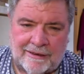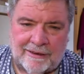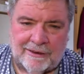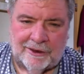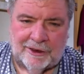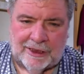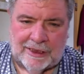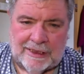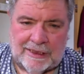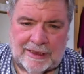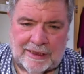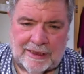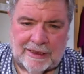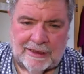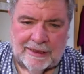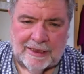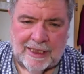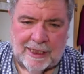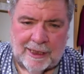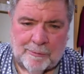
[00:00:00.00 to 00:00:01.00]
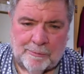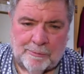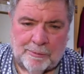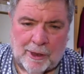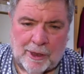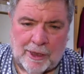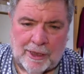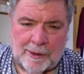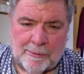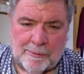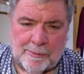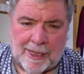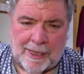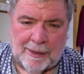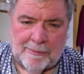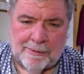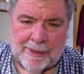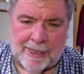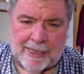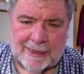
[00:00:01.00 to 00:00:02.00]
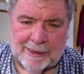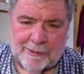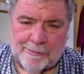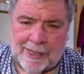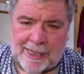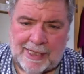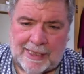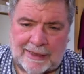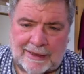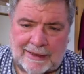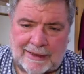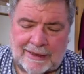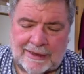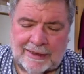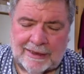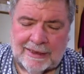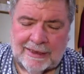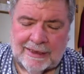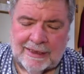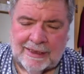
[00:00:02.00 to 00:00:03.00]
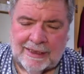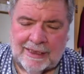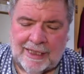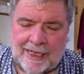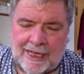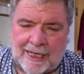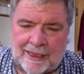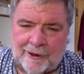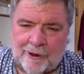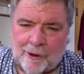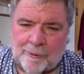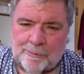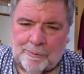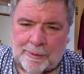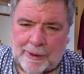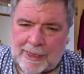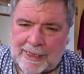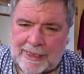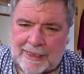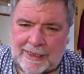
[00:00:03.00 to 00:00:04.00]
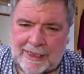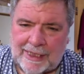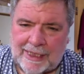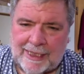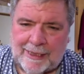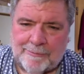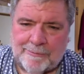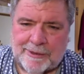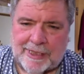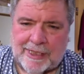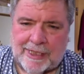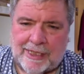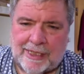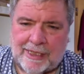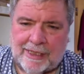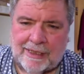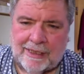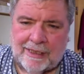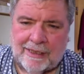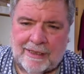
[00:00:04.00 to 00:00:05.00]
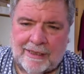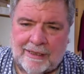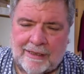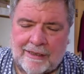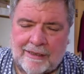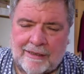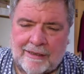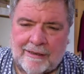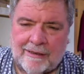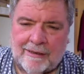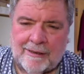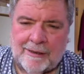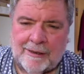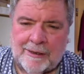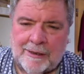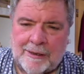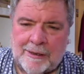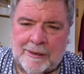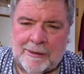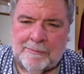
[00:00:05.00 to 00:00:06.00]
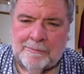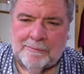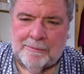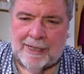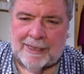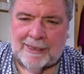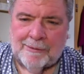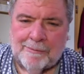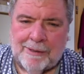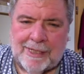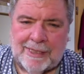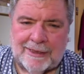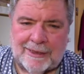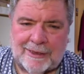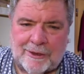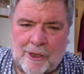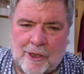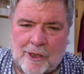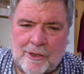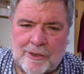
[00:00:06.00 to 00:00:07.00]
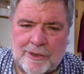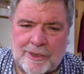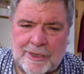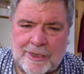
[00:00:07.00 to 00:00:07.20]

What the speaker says: Jesus and the blind man Bartimaeus are not playing games here. Bartimaeus knows